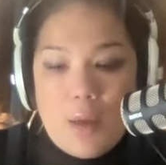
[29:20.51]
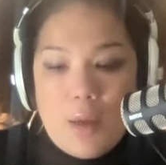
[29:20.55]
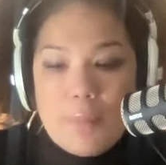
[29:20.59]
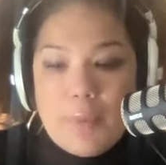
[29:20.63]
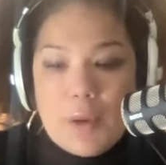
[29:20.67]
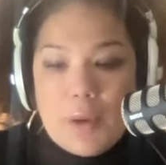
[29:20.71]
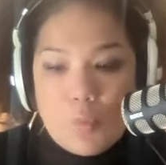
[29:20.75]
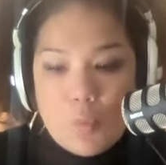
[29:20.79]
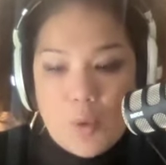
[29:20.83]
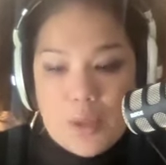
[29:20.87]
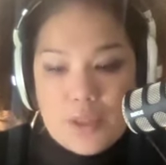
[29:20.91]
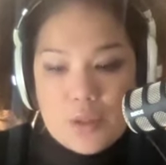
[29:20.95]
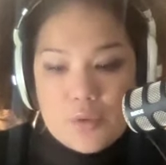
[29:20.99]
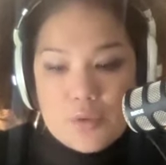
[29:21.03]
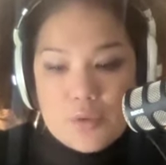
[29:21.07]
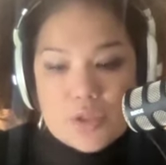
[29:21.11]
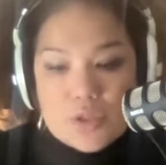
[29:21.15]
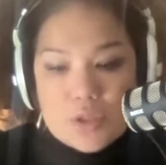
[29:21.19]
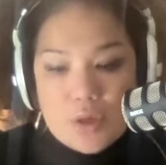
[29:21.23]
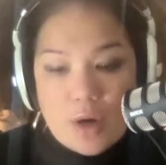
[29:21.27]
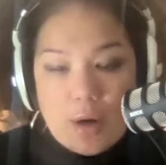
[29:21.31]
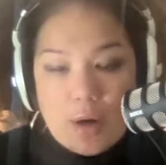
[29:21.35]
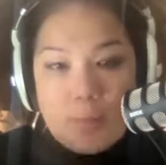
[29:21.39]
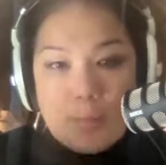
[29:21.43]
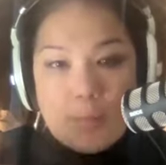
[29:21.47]
But when you
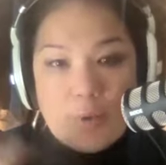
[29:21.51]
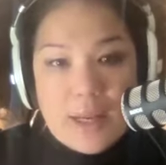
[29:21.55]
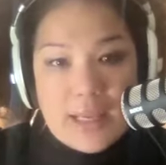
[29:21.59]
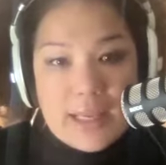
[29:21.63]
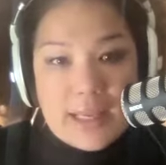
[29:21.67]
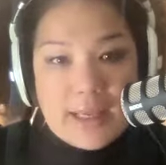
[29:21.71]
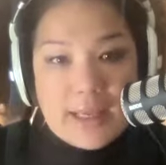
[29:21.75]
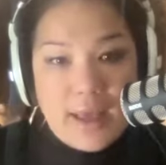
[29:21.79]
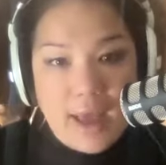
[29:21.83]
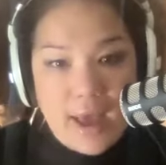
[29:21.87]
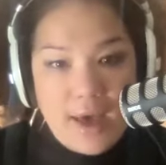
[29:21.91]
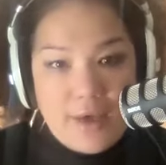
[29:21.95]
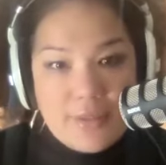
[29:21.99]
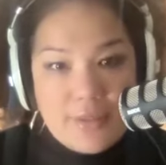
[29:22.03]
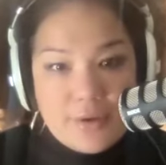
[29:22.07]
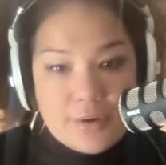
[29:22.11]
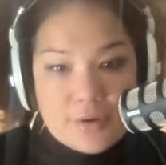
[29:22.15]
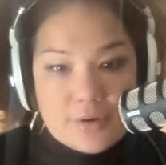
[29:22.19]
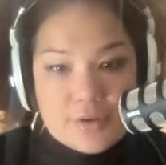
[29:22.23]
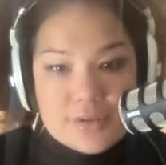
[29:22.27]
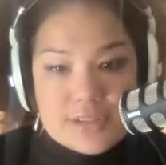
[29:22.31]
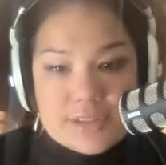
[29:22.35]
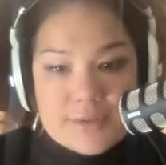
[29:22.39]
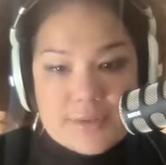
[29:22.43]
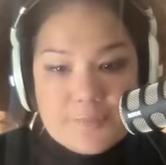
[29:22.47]
start bringing
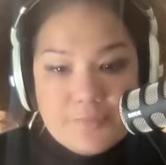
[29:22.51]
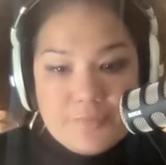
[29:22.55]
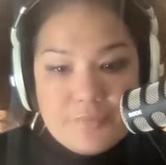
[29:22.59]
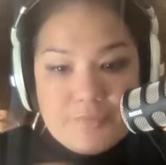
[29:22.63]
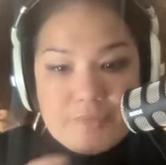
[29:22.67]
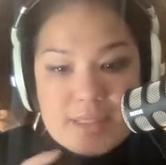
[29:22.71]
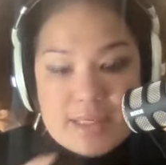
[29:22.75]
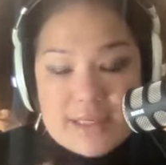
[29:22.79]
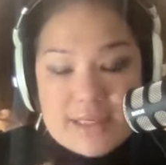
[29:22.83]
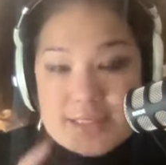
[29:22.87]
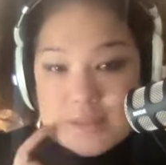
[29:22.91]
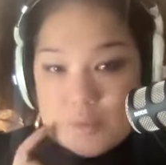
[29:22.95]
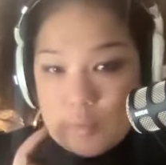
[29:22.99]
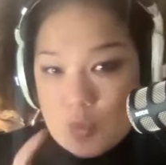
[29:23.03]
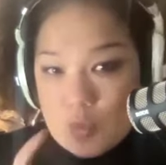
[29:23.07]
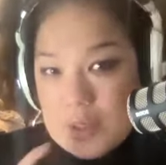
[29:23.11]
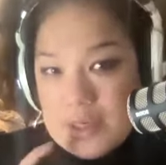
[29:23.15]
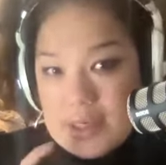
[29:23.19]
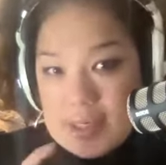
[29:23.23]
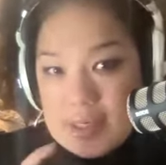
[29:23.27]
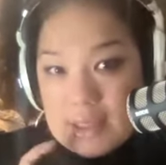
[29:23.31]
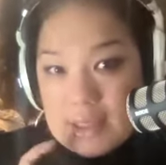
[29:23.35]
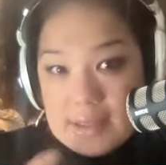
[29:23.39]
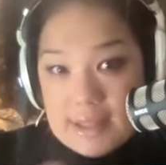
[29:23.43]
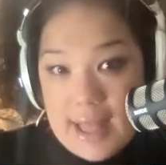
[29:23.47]
others, this
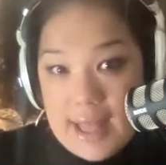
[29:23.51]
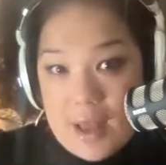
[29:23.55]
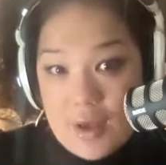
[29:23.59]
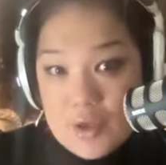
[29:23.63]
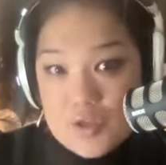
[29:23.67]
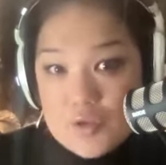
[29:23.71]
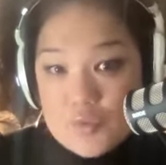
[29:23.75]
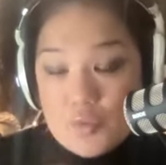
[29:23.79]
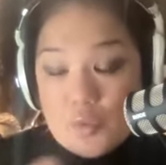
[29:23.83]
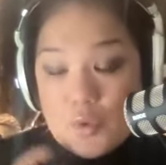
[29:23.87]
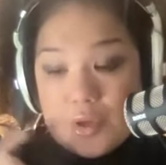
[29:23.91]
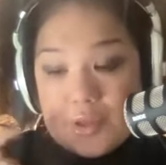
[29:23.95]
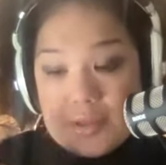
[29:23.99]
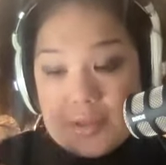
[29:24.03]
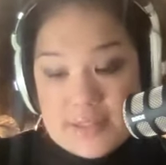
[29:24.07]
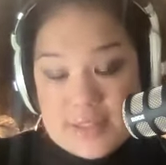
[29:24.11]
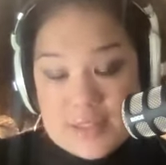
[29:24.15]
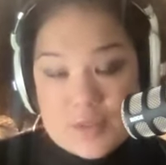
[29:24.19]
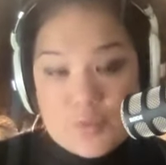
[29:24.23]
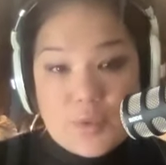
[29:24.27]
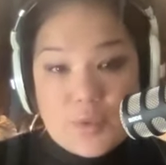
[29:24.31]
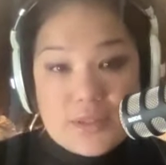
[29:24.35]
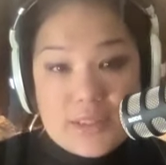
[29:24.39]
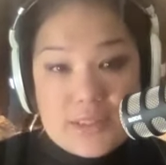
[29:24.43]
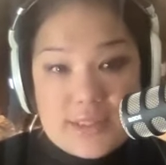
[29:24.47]
what it allows for and
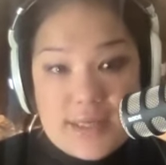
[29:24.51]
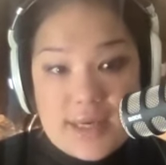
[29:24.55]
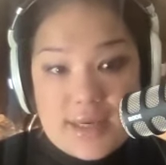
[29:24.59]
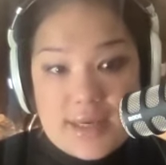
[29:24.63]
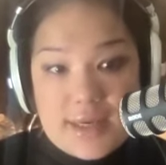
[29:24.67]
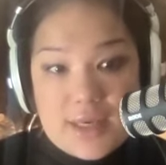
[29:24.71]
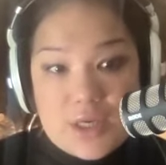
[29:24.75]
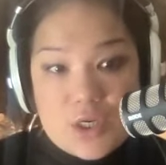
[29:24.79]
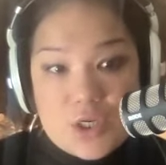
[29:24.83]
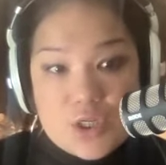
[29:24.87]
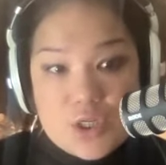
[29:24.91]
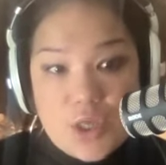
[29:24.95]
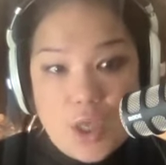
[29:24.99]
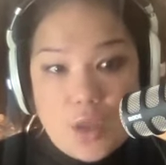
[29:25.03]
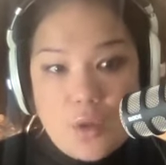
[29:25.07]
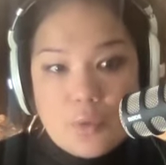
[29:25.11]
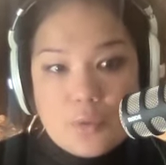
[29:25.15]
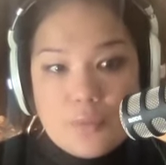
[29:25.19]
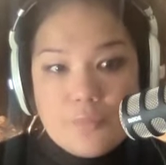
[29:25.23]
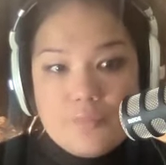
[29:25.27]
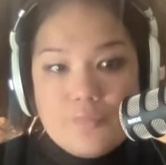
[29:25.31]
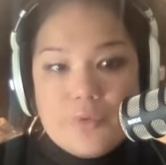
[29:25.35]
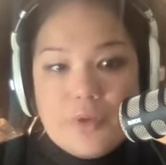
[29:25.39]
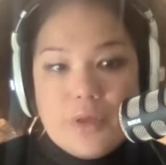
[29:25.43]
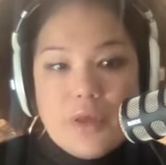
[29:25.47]
this is what the data has
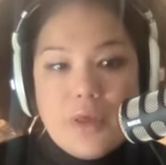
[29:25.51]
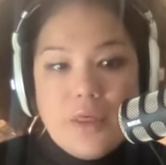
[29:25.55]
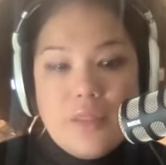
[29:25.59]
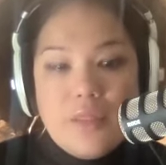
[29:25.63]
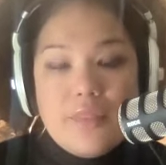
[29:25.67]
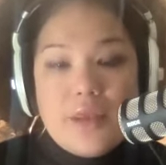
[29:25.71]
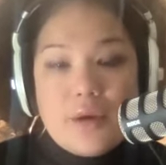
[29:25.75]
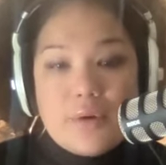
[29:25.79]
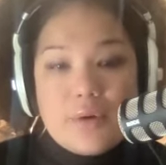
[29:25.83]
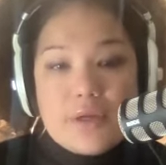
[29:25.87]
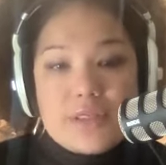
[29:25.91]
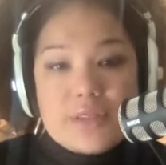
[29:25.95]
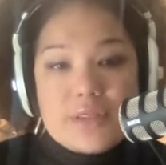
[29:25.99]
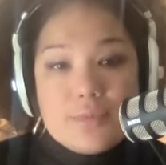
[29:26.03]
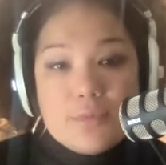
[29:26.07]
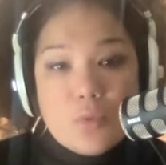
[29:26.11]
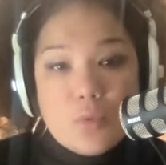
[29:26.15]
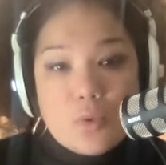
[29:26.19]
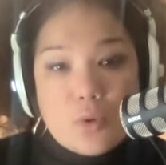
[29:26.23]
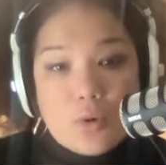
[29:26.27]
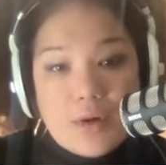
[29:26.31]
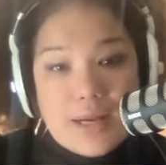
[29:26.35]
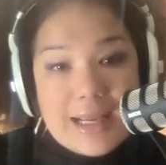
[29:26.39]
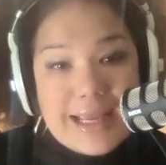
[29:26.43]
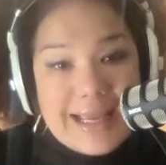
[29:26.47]
shown there is
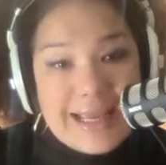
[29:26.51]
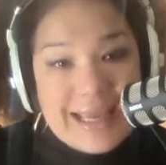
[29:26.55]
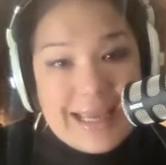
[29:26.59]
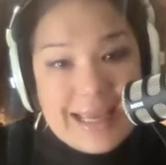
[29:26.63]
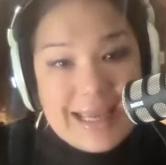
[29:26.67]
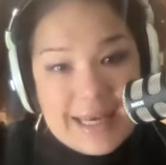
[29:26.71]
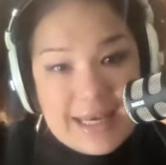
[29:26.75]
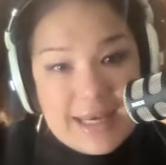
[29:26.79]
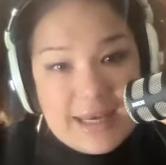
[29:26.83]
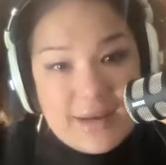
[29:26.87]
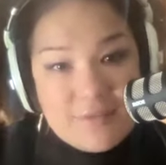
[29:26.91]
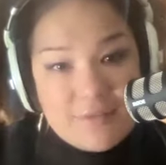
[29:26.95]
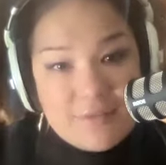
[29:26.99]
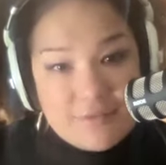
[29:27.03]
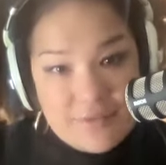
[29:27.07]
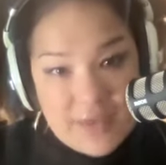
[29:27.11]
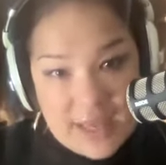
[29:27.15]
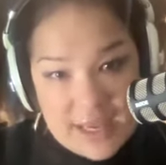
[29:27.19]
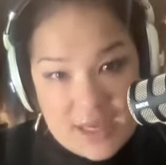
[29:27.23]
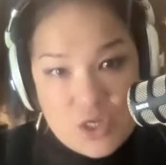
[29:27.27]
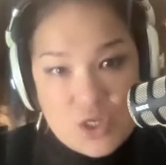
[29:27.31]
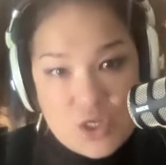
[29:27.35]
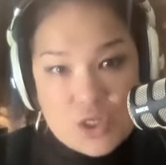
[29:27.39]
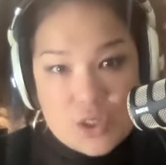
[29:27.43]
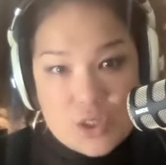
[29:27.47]
more
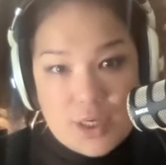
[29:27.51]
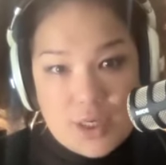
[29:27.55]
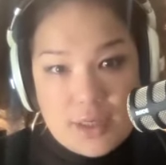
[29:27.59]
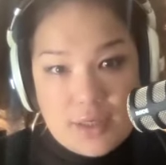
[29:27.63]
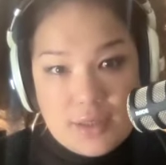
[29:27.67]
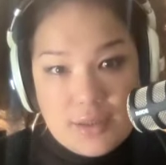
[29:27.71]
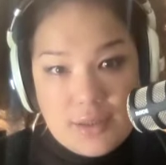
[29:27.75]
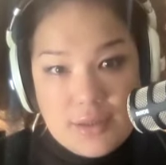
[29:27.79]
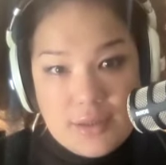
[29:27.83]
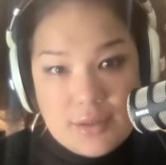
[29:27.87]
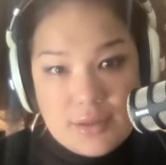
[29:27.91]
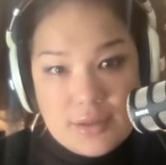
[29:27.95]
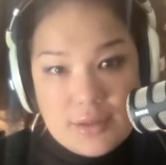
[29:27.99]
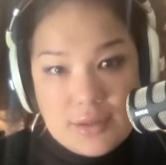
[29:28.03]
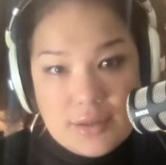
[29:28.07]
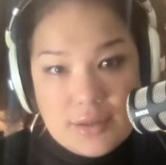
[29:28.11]
innovation